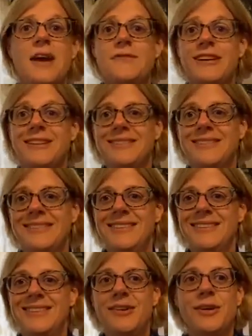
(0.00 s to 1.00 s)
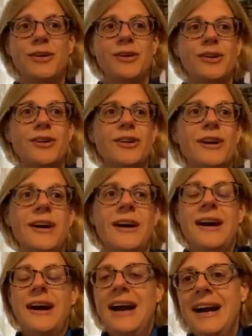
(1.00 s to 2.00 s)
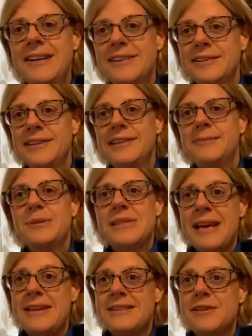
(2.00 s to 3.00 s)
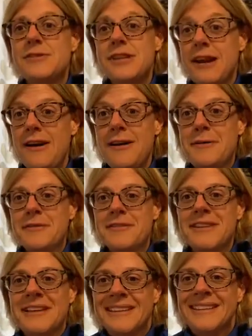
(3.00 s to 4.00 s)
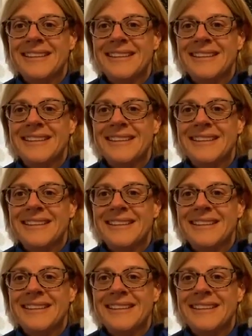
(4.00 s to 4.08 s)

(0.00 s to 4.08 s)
Ever. Or, Helen, potatoes are life.